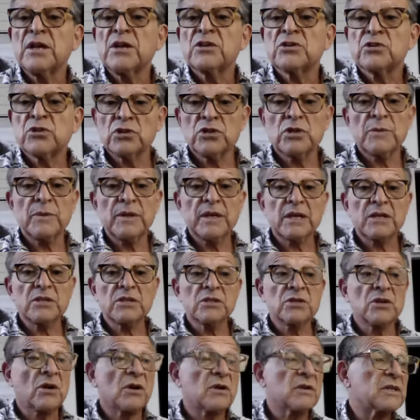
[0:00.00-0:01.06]
Should you be
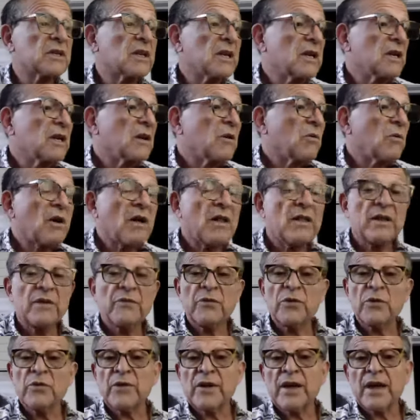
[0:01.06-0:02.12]
concerned? Well,
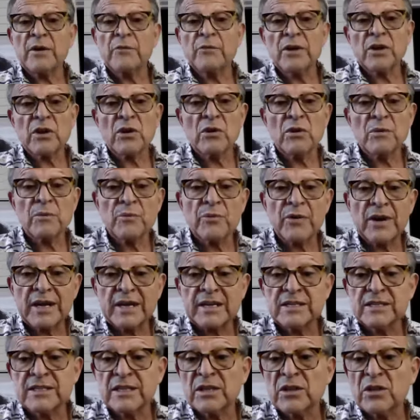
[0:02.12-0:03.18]
if you've had recurrent
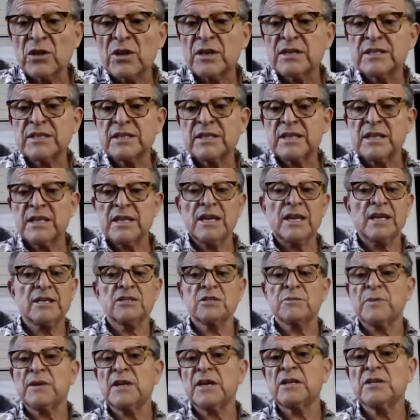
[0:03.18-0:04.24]
pregnancy loss, then
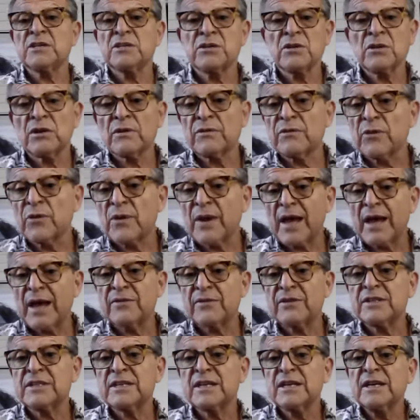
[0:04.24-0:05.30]
yes, be concerned. If you
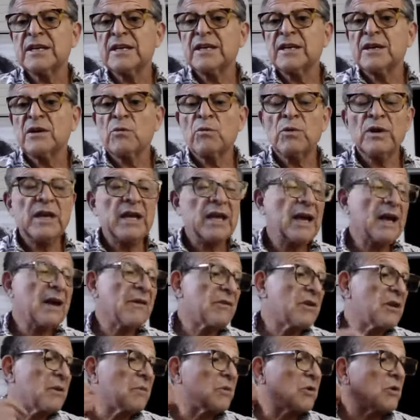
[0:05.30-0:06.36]
haven't, we
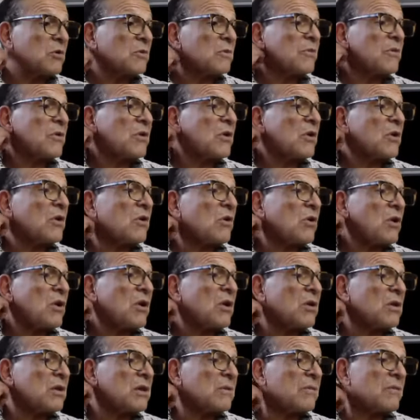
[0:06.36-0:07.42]
have an immune
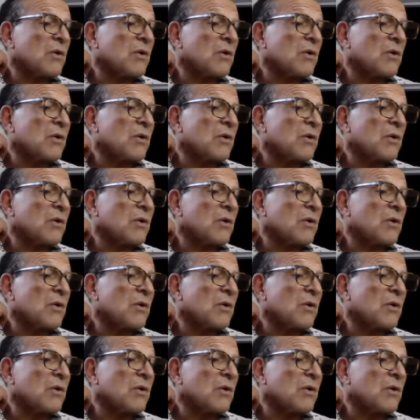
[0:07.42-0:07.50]
protocol.